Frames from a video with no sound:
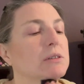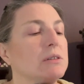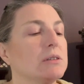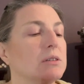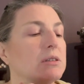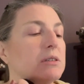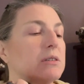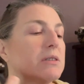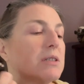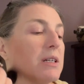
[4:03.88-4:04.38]

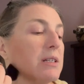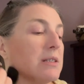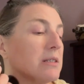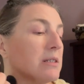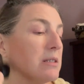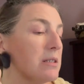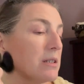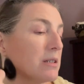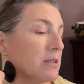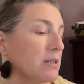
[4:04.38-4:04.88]
it says
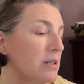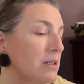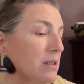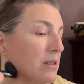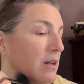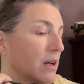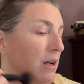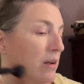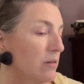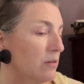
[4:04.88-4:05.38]
it's
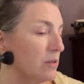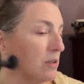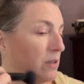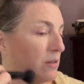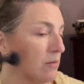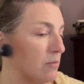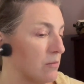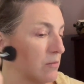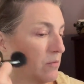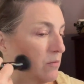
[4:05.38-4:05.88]
succeeded. I
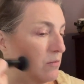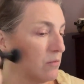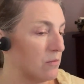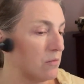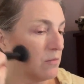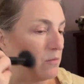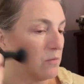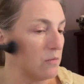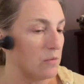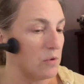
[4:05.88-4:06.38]
only
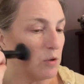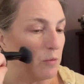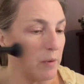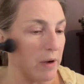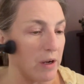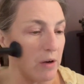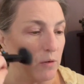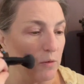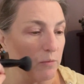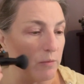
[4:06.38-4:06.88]
do
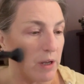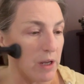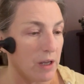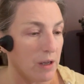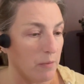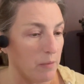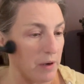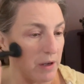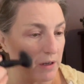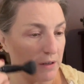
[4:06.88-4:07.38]
my own
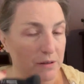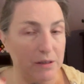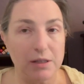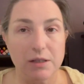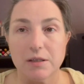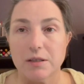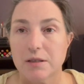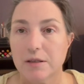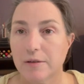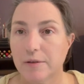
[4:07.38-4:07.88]
makeup out of
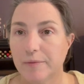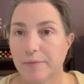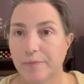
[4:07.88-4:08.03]
this.